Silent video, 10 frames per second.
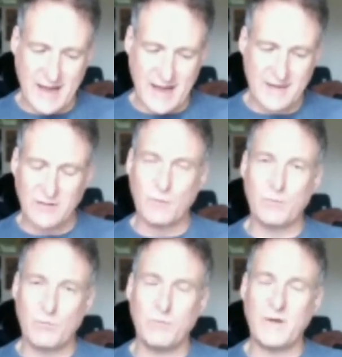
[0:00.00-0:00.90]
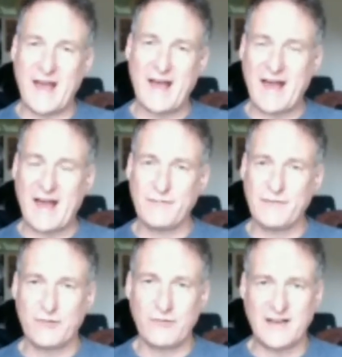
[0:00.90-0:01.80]
now we
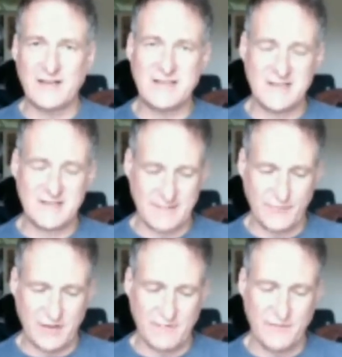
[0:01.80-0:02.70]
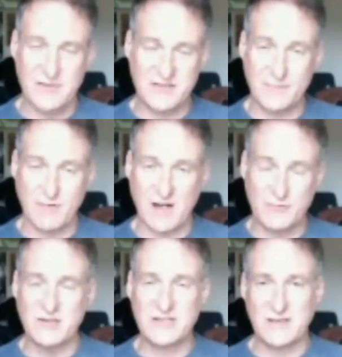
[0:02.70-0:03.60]
have created something for
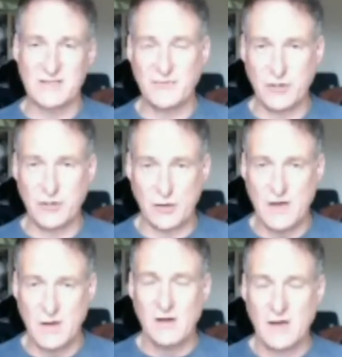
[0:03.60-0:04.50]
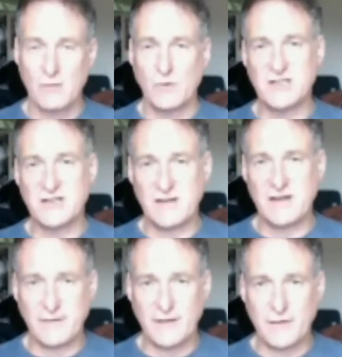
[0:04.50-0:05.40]
subscribers, something new, which is
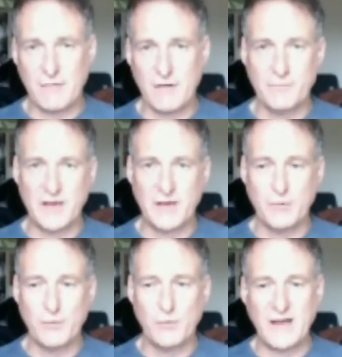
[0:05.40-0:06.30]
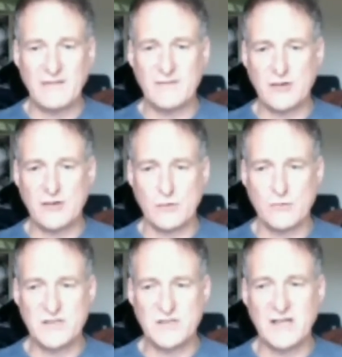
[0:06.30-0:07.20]
Link4Growth people in the
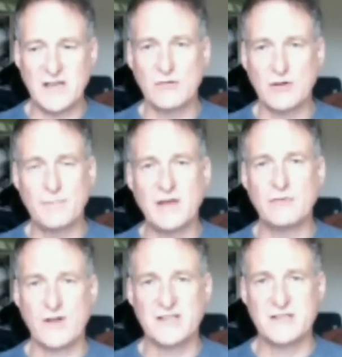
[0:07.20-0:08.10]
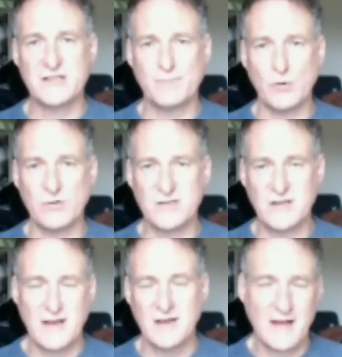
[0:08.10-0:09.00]
news. It's on the Pinterest boards.
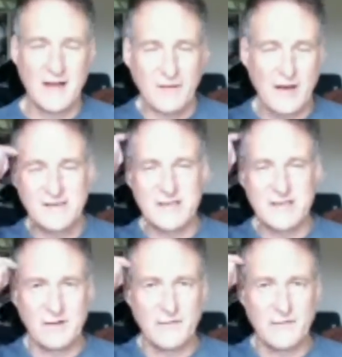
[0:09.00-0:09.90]
Okay, so if you